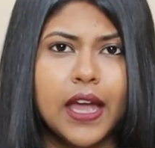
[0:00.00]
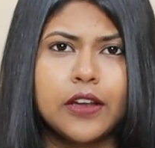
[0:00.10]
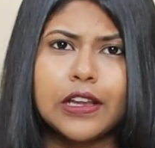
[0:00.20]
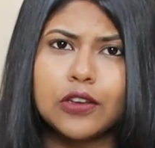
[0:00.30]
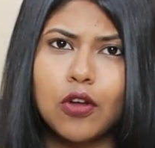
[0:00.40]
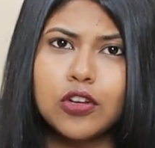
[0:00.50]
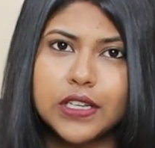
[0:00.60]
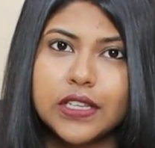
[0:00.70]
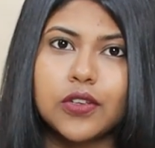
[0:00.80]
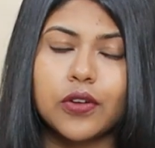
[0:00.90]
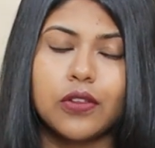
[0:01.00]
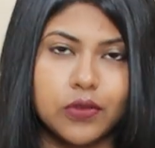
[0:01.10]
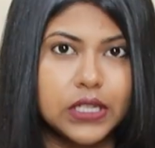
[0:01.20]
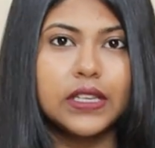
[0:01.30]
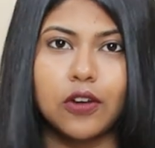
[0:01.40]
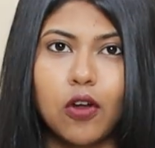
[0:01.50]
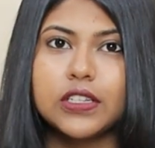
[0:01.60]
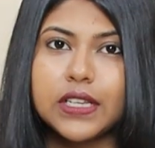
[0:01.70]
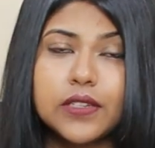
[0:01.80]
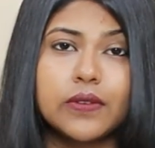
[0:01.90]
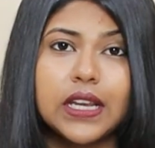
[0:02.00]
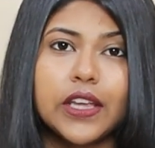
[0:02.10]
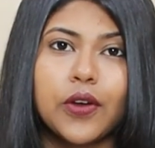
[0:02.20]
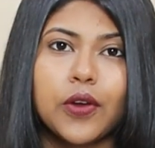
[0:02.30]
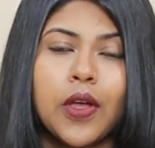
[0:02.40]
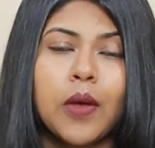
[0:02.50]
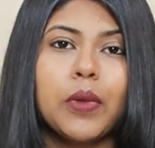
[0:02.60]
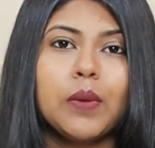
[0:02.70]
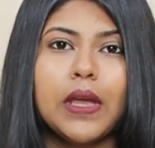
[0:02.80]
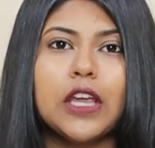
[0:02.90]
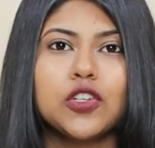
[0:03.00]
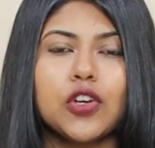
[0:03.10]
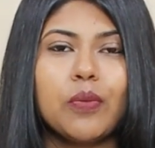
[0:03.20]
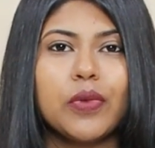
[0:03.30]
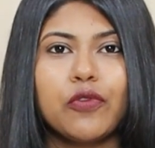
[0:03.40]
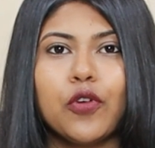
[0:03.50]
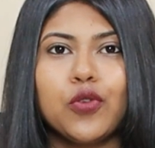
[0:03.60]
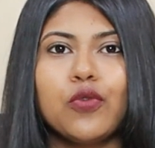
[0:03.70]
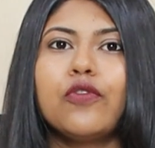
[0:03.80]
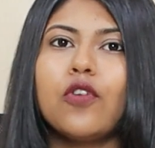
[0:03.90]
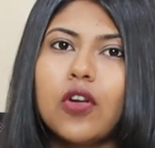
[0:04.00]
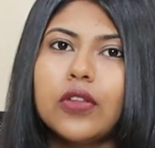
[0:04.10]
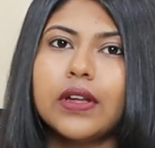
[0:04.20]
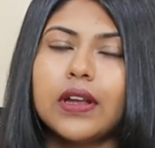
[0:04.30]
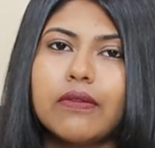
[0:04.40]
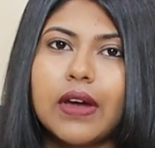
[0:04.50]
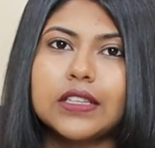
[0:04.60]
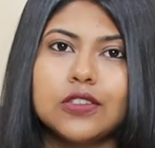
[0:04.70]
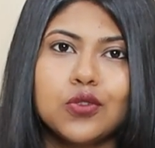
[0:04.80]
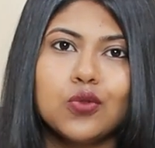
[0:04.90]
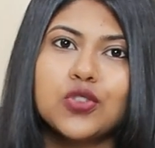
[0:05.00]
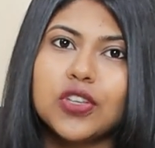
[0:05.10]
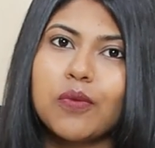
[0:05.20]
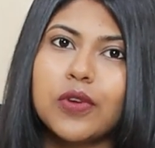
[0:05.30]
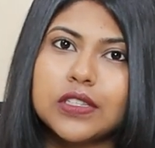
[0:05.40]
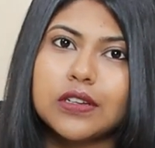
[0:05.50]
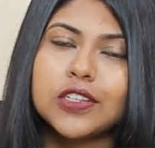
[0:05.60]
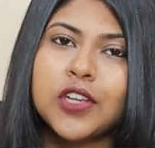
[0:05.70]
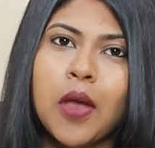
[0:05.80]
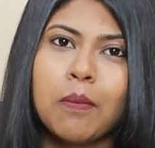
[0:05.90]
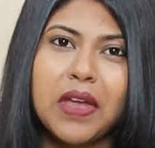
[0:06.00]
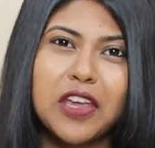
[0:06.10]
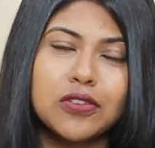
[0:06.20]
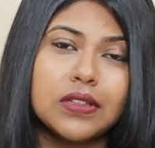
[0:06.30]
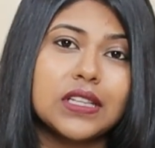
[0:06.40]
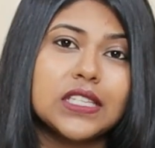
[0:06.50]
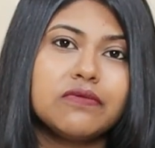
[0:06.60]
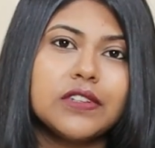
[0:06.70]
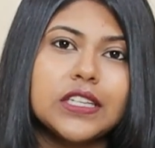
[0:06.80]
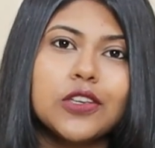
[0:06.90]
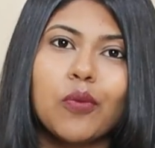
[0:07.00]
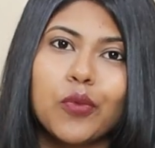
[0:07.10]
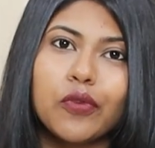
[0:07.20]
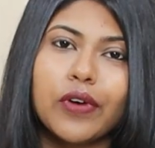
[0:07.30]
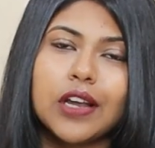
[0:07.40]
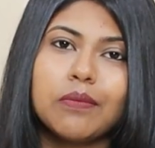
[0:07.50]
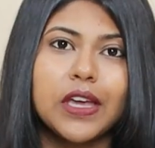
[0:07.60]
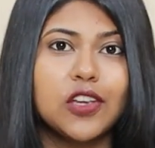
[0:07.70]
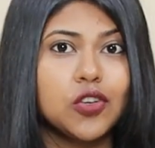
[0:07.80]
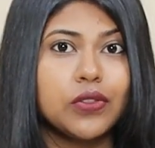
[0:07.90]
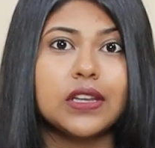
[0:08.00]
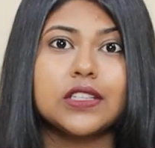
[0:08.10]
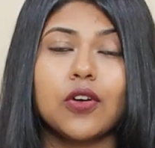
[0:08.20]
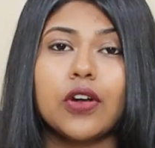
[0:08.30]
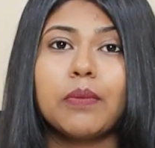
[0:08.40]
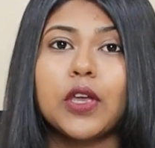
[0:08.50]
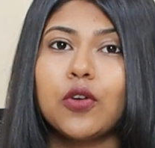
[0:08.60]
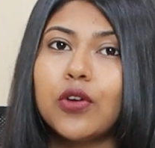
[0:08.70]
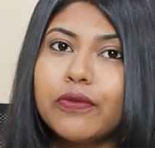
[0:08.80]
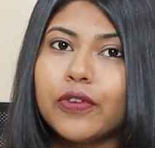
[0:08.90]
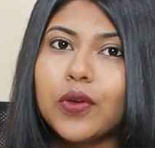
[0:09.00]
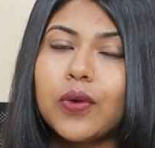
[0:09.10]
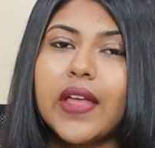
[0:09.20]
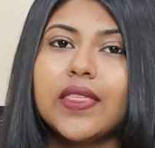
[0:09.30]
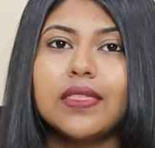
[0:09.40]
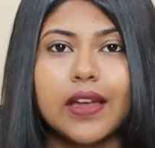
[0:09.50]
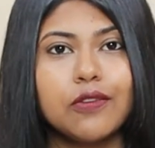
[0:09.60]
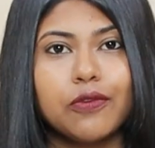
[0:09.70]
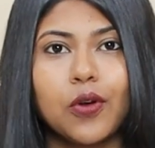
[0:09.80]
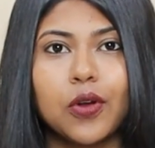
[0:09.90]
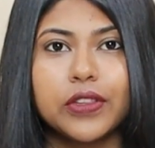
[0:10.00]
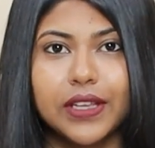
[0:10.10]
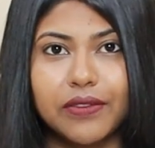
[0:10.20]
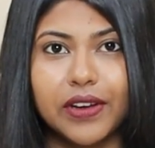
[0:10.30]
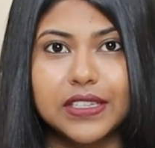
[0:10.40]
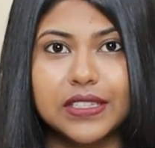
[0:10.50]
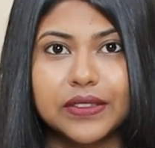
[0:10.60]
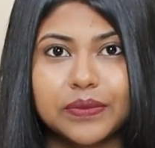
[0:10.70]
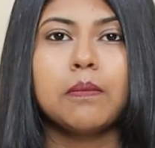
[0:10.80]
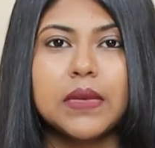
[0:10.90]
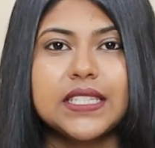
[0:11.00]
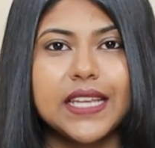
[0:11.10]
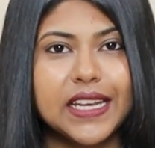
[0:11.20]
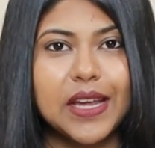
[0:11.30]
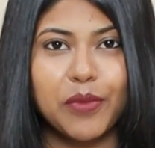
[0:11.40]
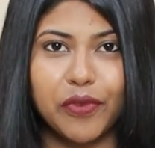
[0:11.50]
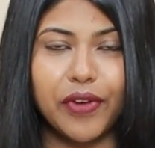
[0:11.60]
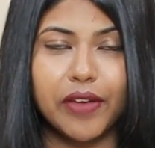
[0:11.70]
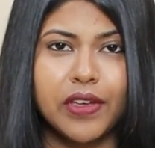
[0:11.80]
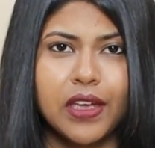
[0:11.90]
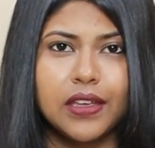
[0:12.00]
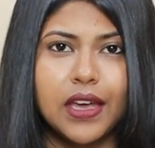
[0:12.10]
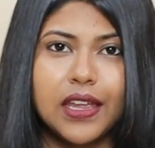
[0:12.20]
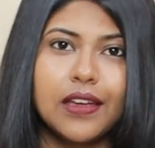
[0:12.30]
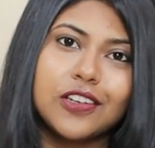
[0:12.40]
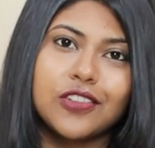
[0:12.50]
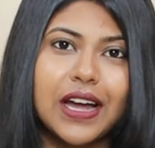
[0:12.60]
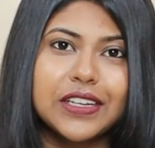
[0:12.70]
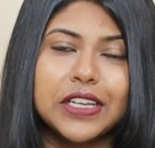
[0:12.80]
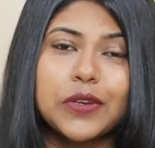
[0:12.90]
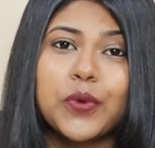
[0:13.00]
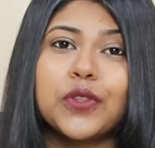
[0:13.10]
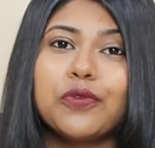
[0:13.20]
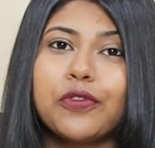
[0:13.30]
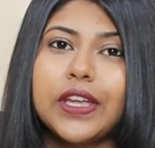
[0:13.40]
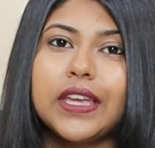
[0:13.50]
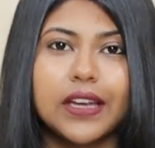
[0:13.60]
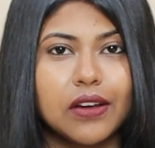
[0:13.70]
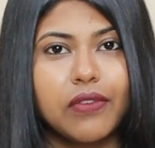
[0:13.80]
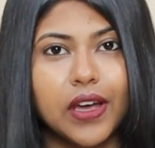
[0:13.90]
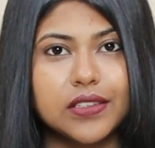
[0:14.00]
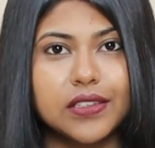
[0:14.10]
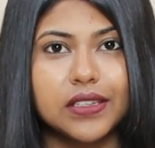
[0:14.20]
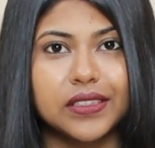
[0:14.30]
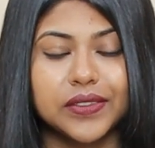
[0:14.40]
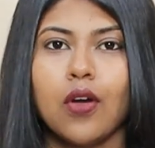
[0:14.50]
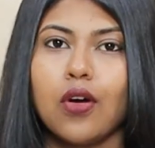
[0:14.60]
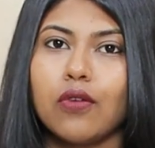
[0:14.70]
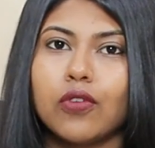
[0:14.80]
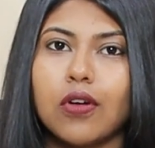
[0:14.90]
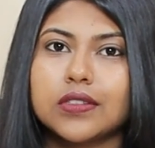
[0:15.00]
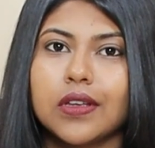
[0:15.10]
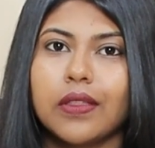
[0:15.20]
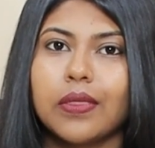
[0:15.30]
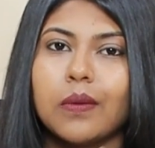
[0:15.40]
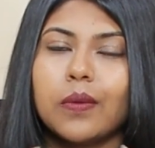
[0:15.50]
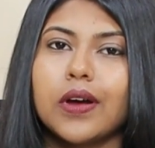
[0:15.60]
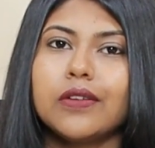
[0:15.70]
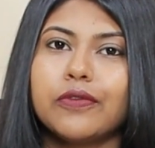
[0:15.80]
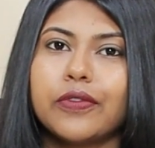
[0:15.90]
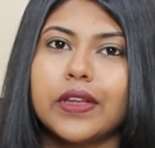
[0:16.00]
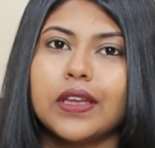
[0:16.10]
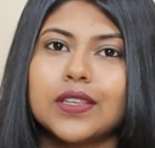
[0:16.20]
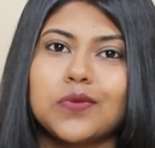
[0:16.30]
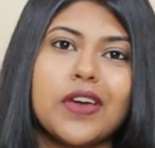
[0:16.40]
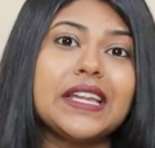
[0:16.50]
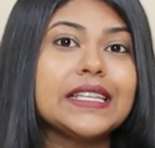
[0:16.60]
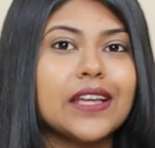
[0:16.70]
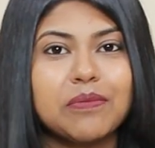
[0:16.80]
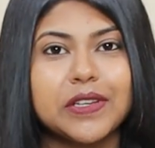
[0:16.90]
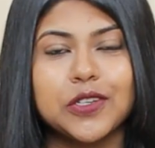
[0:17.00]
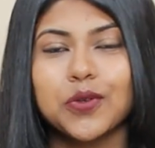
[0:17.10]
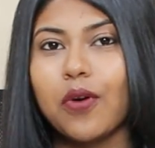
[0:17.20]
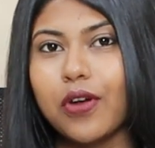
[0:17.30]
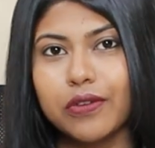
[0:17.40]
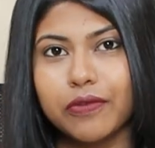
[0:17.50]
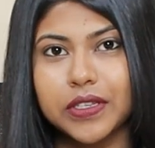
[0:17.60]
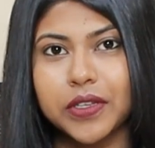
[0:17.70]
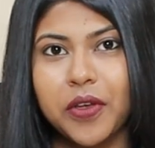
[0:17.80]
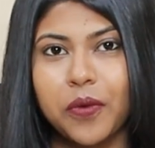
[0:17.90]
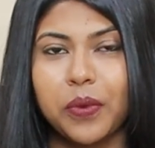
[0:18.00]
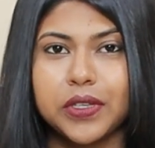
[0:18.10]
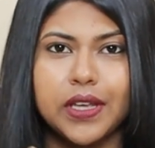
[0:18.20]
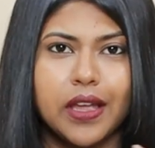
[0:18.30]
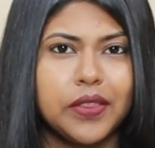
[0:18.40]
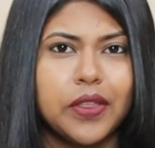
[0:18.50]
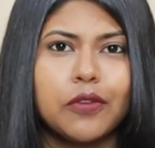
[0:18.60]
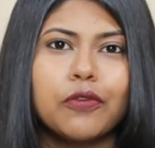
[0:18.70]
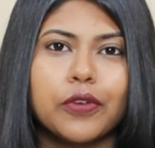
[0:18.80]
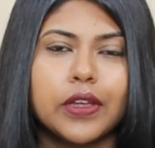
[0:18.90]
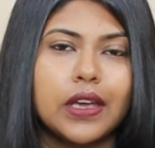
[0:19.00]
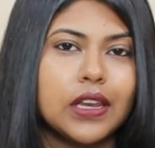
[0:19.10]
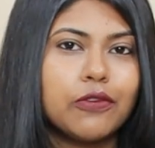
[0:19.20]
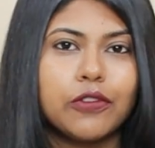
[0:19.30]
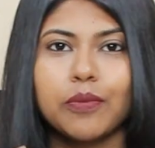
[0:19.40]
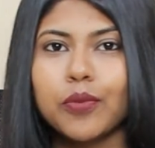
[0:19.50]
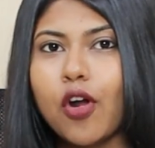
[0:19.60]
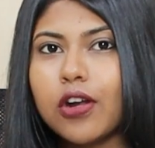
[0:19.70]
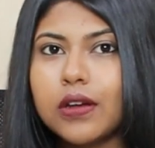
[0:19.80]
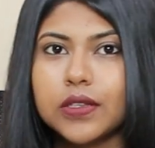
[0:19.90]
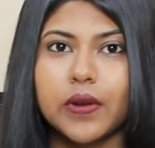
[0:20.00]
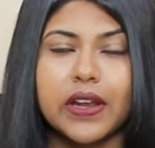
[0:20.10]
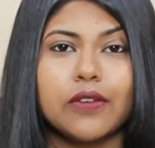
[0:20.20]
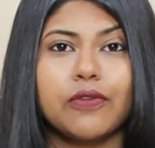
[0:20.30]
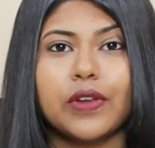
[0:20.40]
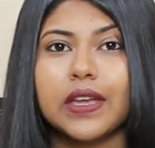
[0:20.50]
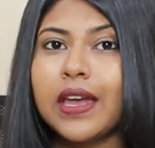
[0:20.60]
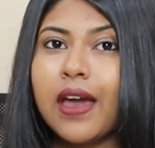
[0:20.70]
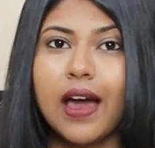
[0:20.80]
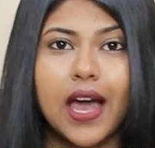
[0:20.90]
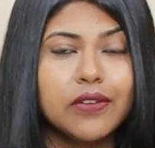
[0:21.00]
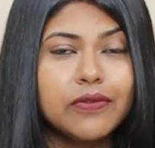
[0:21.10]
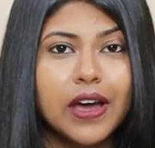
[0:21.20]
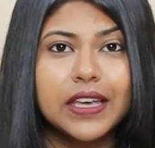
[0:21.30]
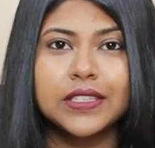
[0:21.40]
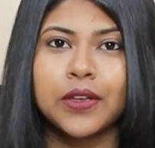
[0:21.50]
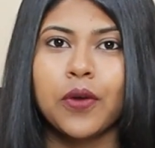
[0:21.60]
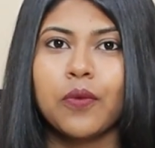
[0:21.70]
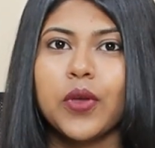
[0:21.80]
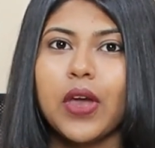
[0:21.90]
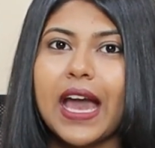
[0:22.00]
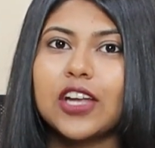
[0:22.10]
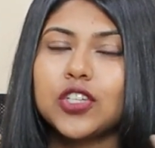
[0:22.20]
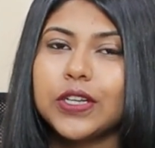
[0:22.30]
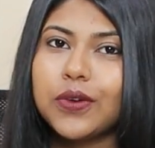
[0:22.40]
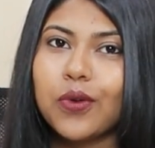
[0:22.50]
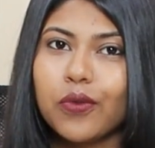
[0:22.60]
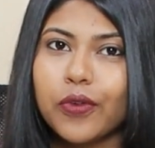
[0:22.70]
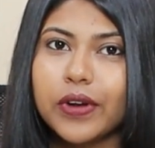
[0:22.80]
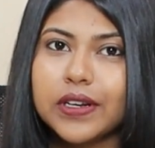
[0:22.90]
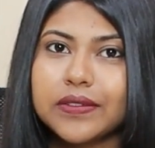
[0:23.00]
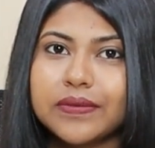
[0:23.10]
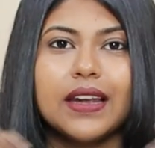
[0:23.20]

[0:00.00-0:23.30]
And technology is good. Using technology is really good. But make sure before you follow that advice, do some research. Make sure that it's fitting your profile. Make sure that it's going to be good for you and then follow the advice. Mistake number 5, getting attracted with free advice. Of course, the word free is very tempting to all of us. We see anything free, any free products or any free advice, we actually go for it.